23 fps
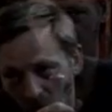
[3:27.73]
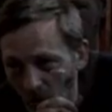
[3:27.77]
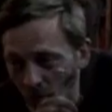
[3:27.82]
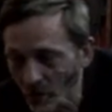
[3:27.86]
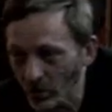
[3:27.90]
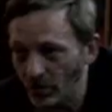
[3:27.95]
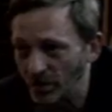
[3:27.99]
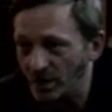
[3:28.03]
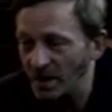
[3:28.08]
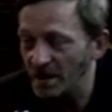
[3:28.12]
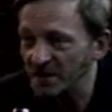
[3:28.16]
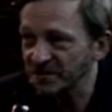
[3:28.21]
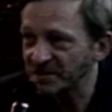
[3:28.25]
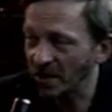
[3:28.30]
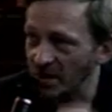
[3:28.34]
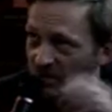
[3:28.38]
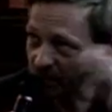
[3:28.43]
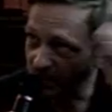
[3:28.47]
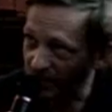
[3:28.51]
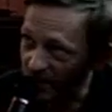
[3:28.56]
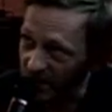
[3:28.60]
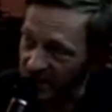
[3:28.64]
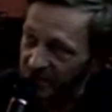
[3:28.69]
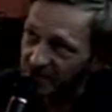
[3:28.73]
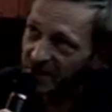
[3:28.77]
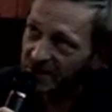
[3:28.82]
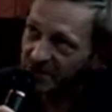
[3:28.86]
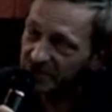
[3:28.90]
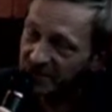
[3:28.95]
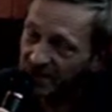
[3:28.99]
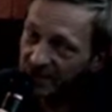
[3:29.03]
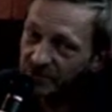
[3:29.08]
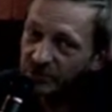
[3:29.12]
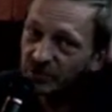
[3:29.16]
Oh yes, I bring
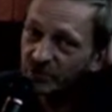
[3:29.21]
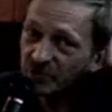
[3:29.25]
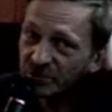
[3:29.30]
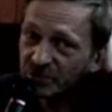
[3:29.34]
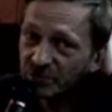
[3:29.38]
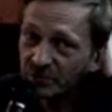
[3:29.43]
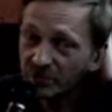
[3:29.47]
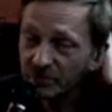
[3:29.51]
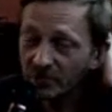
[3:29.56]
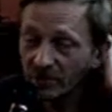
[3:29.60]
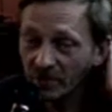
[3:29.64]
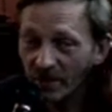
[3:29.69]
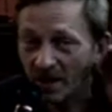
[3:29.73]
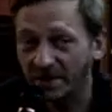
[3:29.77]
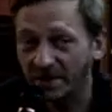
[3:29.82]
things into the studio